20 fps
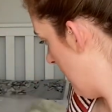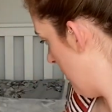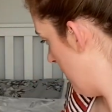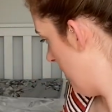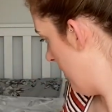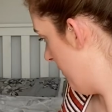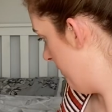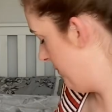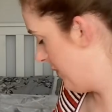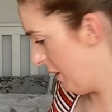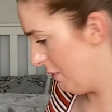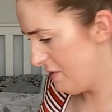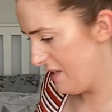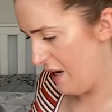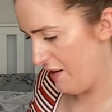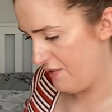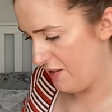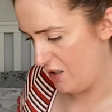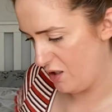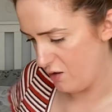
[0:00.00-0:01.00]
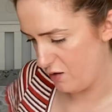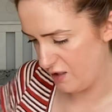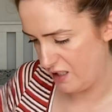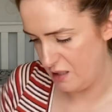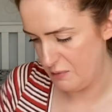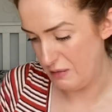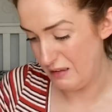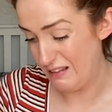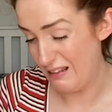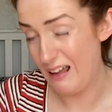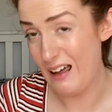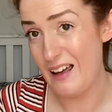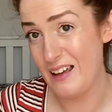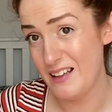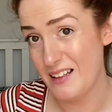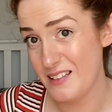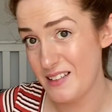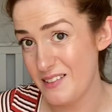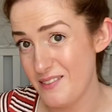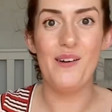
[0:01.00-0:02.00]
one, but I'm definitely not keeping that.
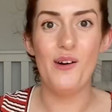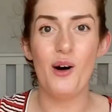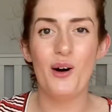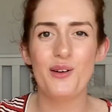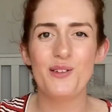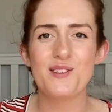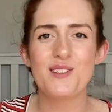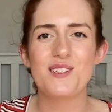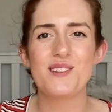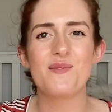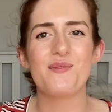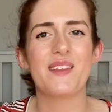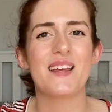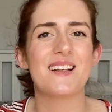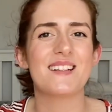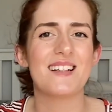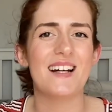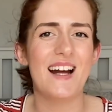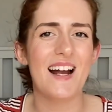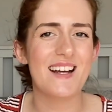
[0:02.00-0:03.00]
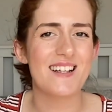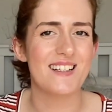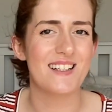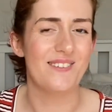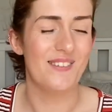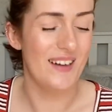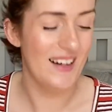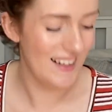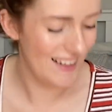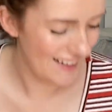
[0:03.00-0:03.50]
On to some things I actually really